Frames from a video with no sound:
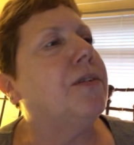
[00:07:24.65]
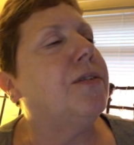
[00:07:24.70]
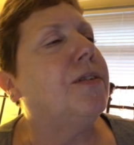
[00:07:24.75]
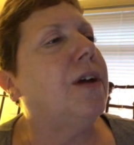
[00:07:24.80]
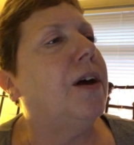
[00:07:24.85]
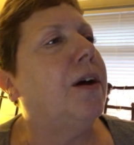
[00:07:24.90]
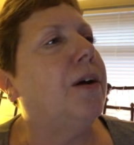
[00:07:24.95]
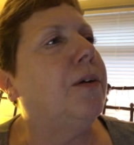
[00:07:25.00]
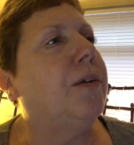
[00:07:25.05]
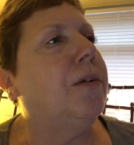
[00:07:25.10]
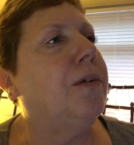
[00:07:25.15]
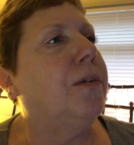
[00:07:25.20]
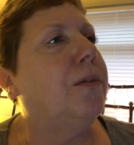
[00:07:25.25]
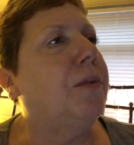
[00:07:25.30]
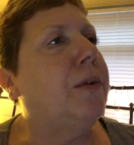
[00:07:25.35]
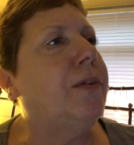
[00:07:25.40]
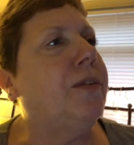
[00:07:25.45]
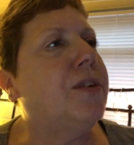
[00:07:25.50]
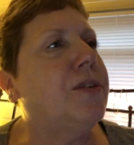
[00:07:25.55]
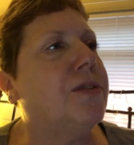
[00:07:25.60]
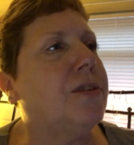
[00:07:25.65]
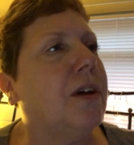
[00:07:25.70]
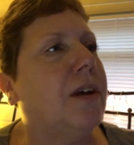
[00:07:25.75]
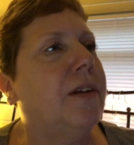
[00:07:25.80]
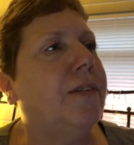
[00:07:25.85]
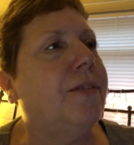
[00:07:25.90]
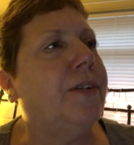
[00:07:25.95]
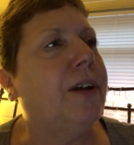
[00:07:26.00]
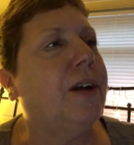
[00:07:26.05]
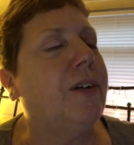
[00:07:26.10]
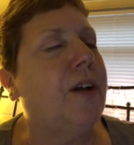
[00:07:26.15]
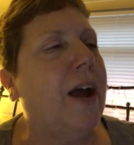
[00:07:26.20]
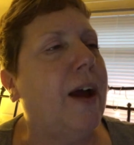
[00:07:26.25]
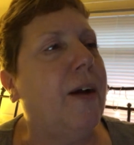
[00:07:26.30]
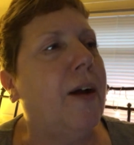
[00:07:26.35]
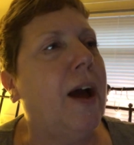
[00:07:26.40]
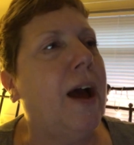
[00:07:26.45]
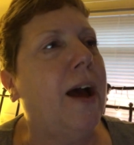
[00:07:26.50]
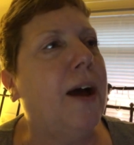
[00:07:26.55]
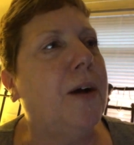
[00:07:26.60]
So we've just got to figure
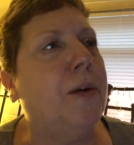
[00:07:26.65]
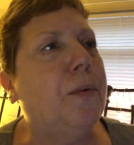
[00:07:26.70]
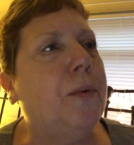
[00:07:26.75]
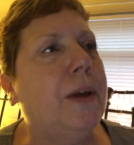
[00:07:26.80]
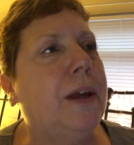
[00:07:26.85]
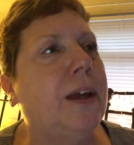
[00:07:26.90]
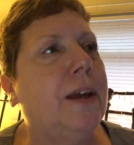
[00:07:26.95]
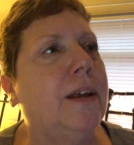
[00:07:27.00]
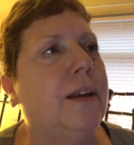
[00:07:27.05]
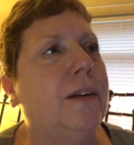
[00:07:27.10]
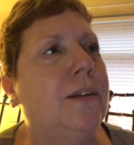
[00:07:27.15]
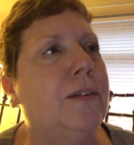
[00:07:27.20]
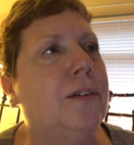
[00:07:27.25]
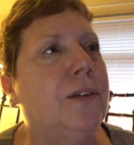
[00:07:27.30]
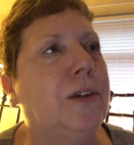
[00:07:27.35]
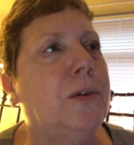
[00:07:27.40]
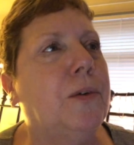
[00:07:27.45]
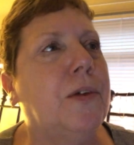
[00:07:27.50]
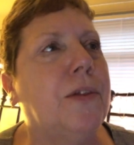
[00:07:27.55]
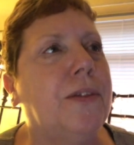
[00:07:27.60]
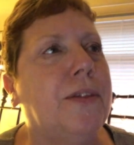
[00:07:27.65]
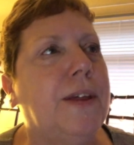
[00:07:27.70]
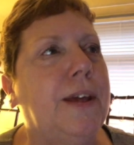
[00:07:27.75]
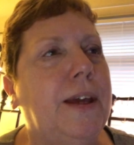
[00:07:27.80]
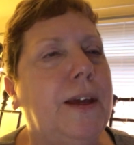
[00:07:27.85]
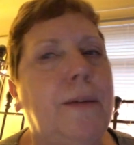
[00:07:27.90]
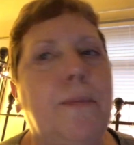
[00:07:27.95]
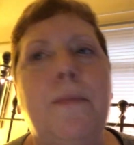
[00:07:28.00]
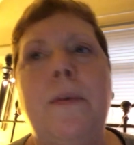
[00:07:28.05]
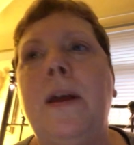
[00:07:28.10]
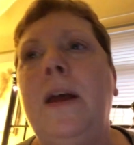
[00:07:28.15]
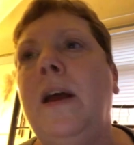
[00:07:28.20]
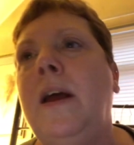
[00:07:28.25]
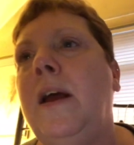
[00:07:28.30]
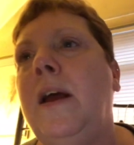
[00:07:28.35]
out how we can do a theme.